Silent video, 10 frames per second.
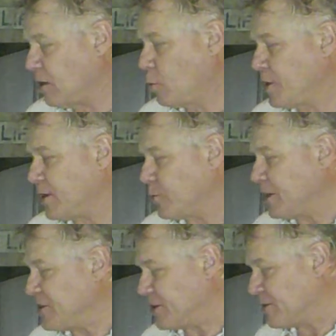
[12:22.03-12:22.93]
within
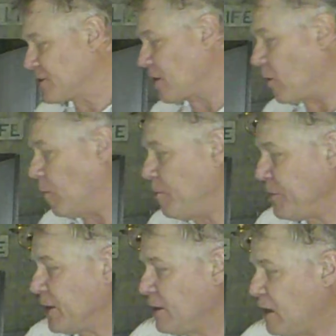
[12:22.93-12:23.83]
reason. So
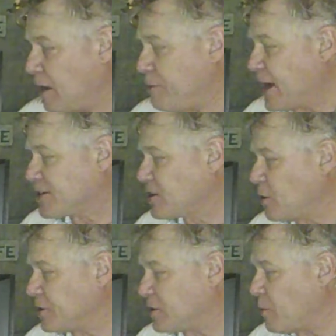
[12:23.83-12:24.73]
that's the
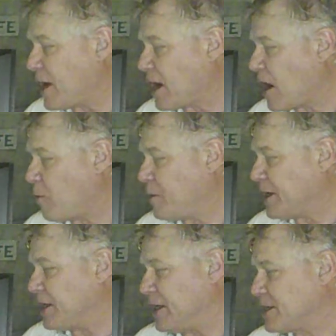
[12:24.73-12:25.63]
only, no matter how big
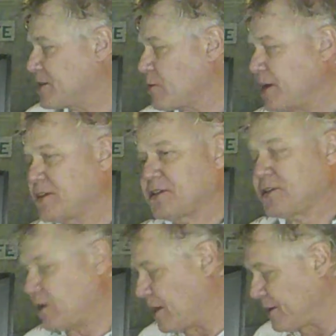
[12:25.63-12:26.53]
it is, right? This,
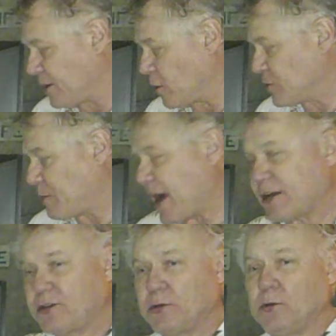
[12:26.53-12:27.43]
I think, goes back
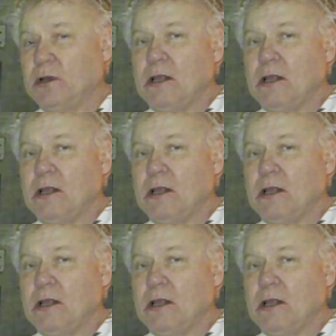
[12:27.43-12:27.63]
to